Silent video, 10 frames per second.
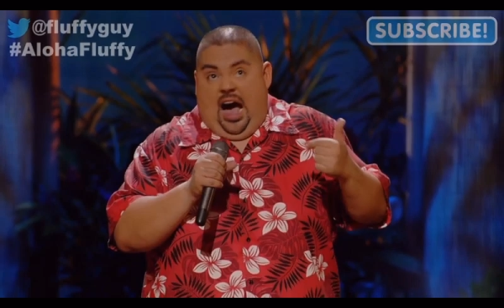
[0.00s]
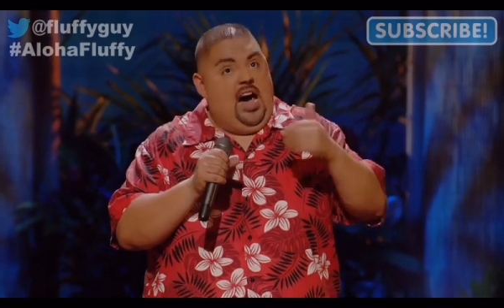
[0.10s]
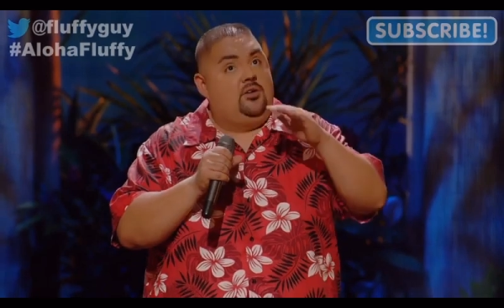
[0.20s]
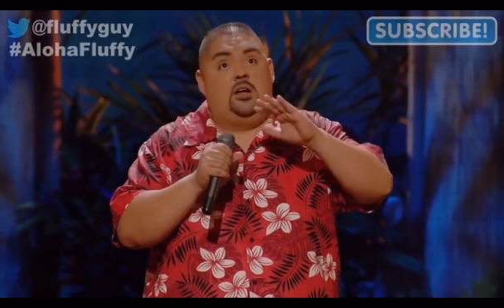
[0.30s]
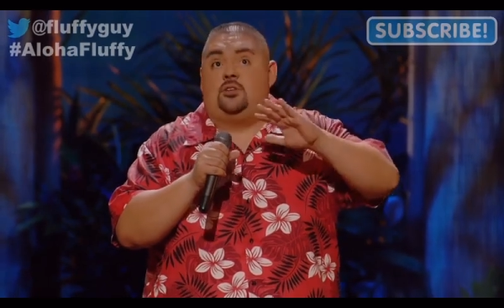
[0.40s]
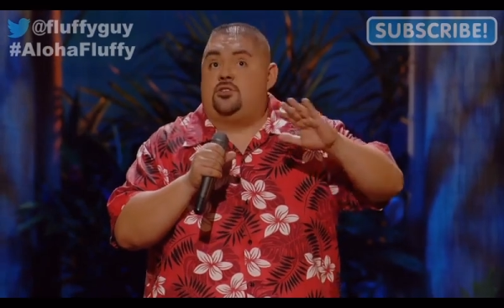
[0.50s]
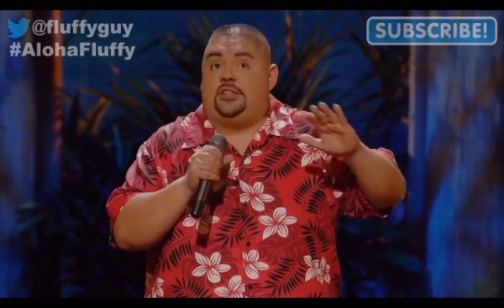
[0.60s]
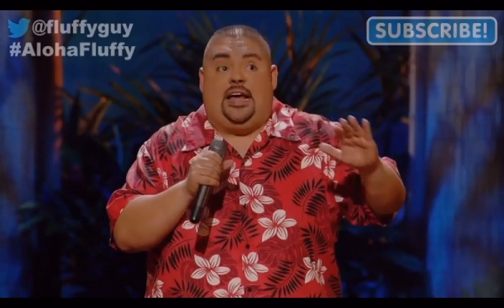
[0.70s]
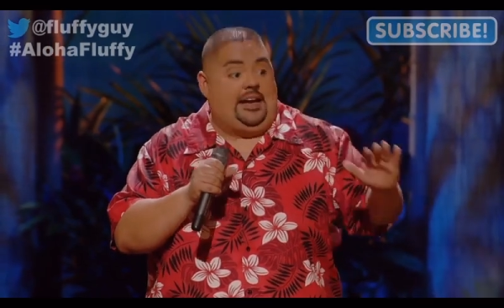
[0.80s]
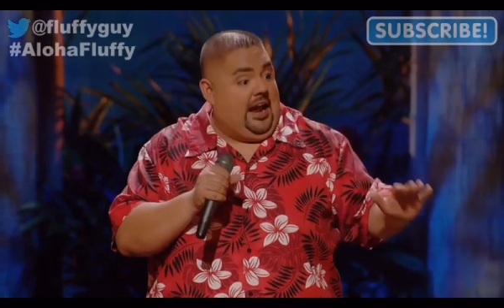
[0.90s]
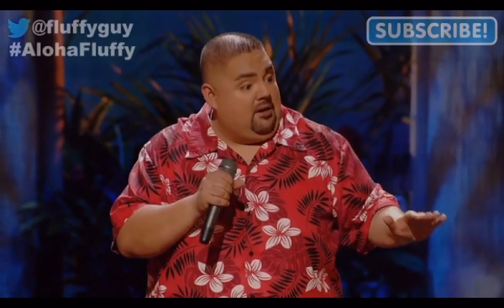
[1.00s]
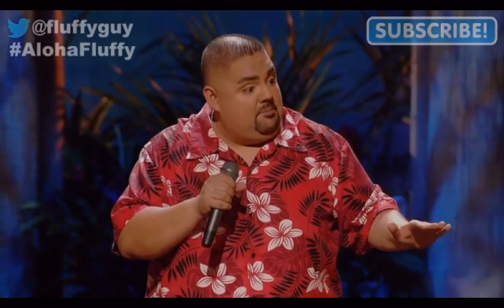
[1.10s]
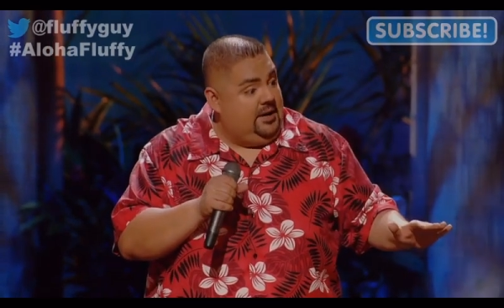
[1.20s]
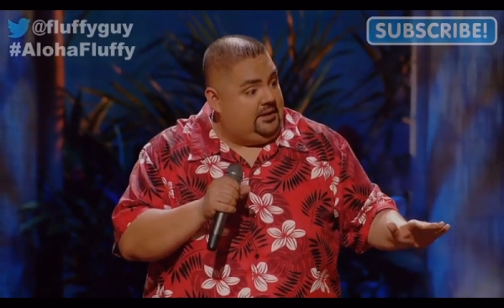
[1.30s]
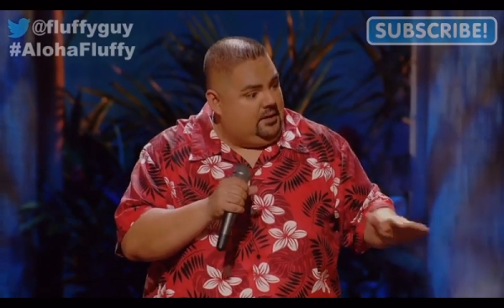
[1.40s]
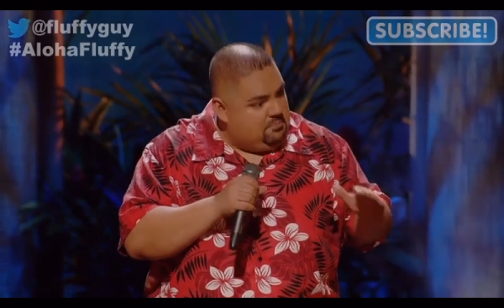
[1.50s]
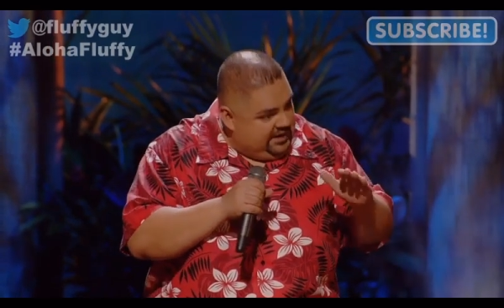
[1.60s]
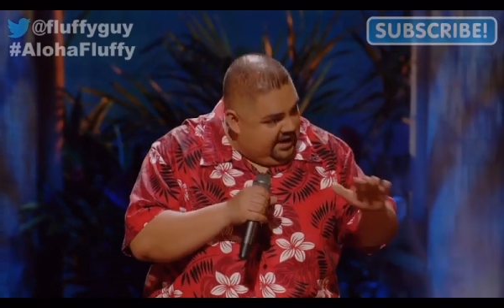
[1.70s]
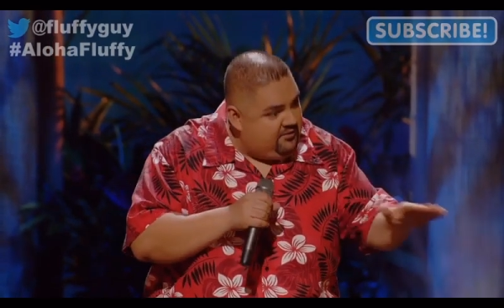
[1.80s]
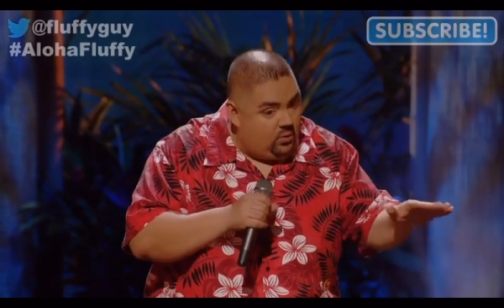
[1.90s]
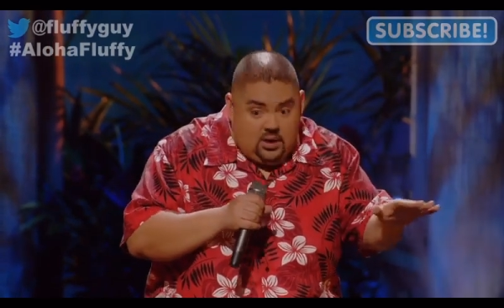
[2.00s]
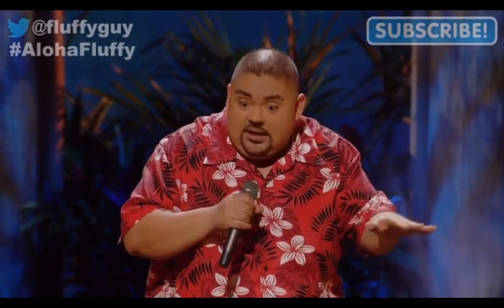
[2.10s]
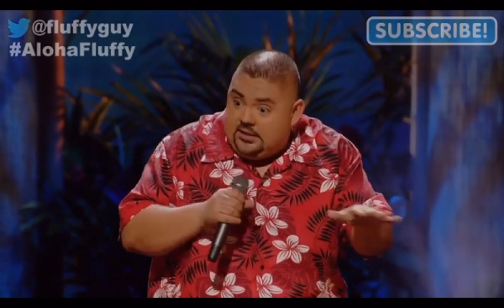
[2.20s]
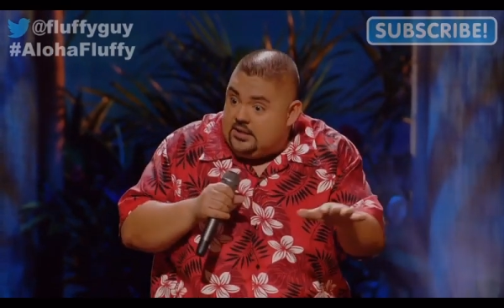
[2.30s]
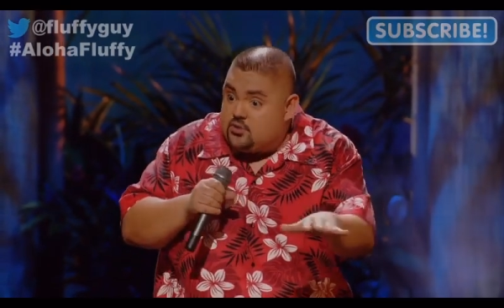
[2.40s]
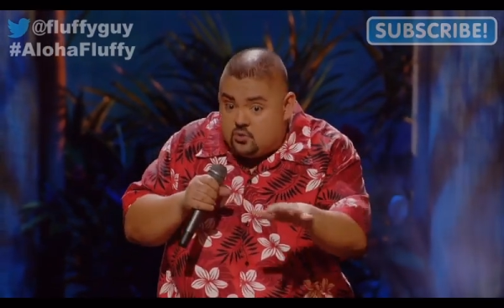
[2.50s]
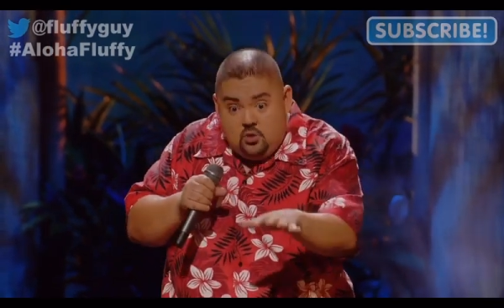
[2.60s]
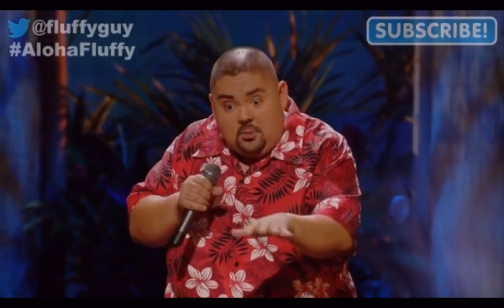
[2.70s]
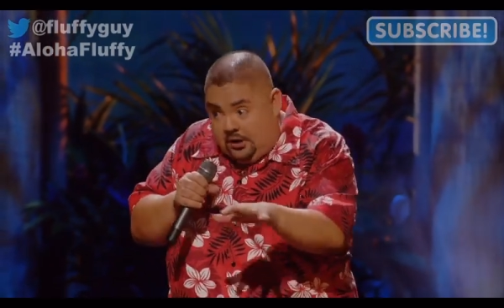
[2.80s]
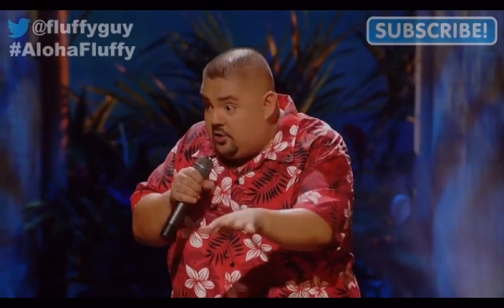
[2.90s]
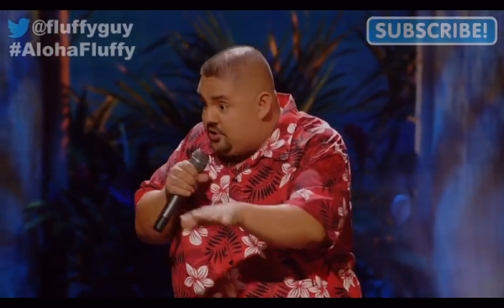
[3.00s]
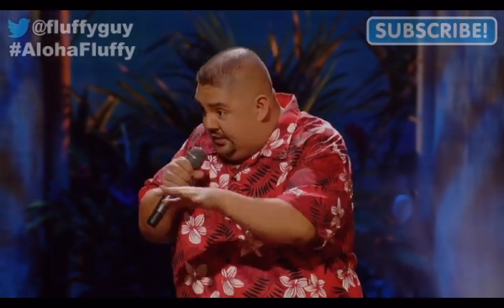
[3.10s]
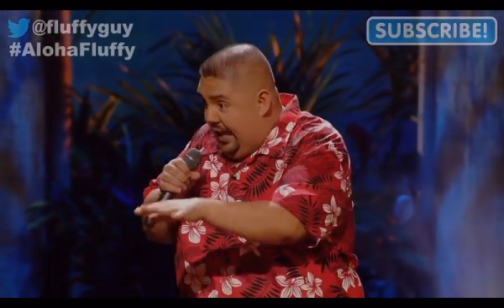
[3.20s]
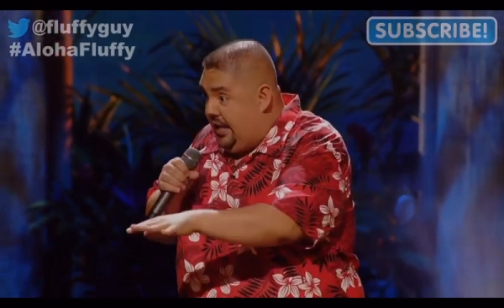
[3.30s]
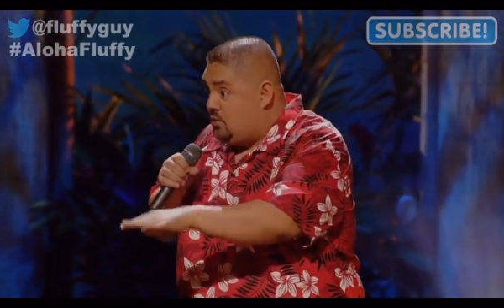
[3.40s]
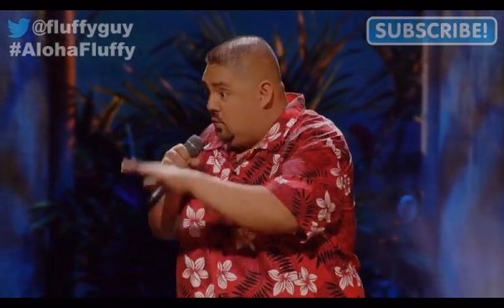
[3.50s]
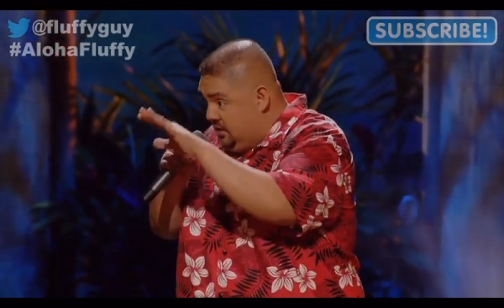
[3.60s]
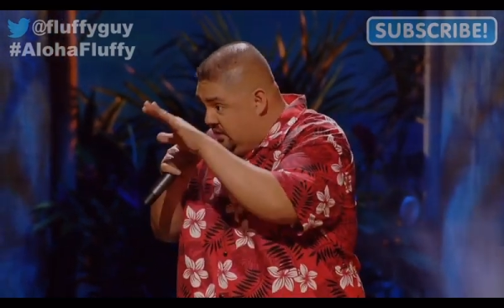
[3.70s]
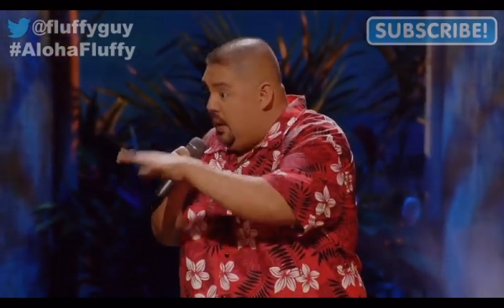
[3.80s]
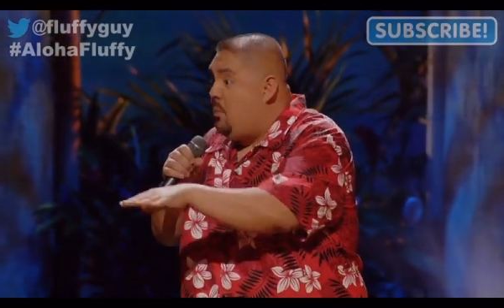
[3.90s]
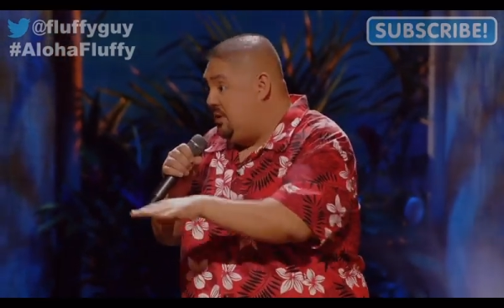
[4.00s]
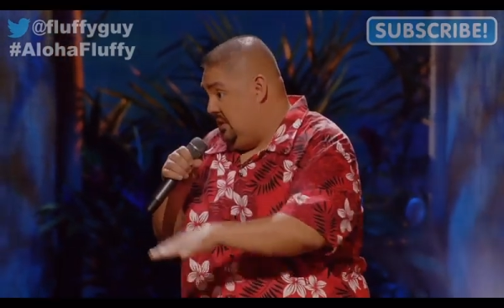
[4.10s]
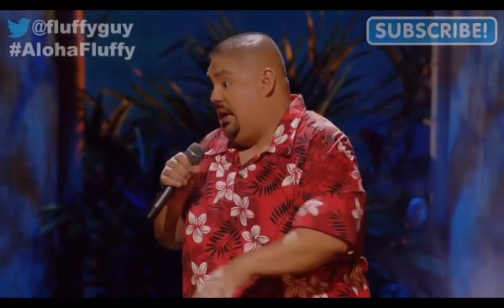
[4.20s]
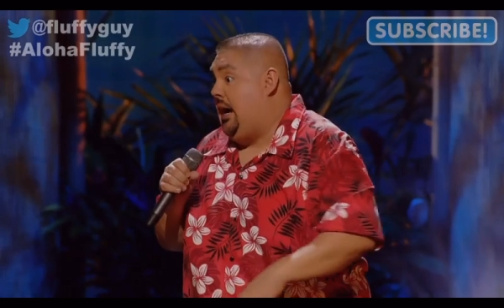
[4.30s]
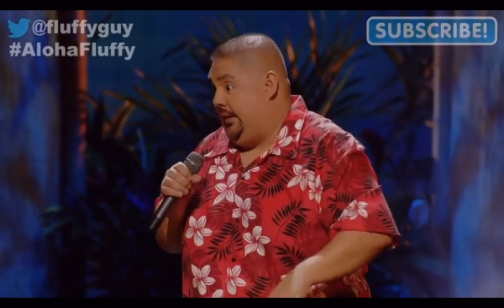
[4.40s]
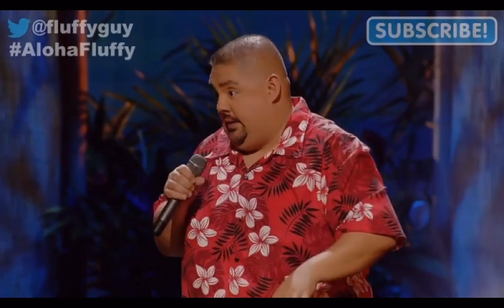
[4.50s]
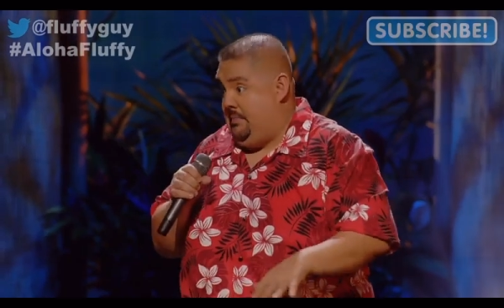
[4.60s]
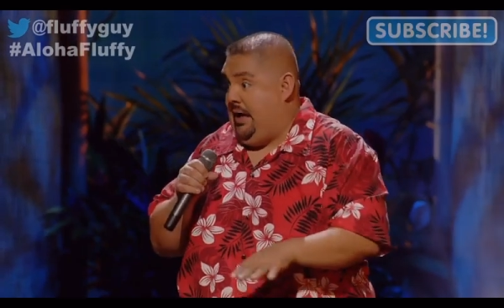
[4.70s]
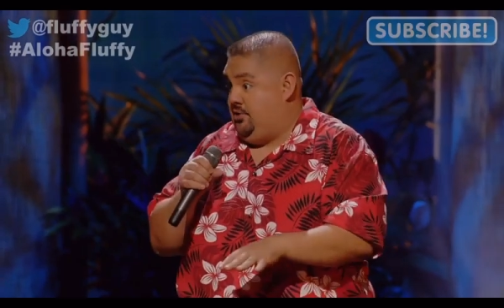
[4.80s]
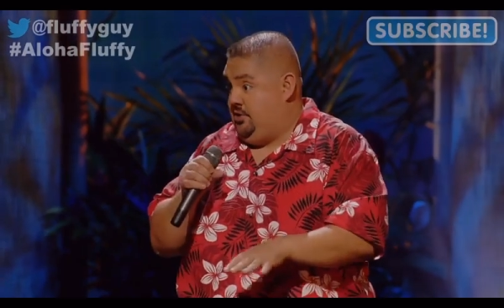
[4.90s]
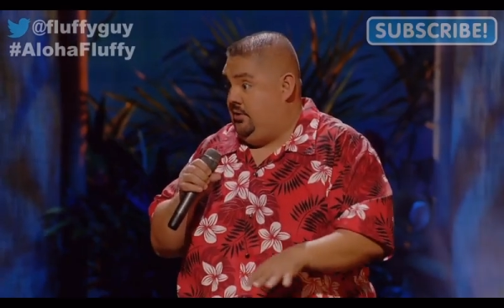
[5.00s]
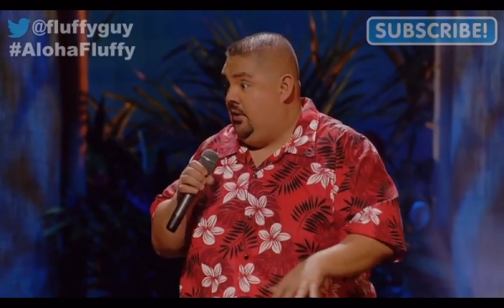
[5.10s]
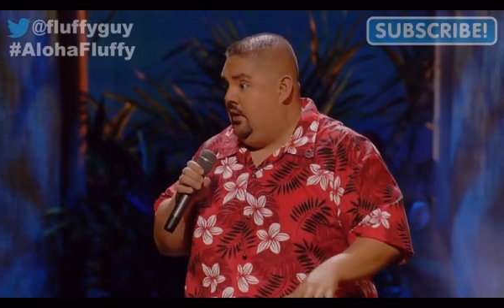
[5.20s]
I don't understand Arabic, but everyone in this room understands when someone's talking about you.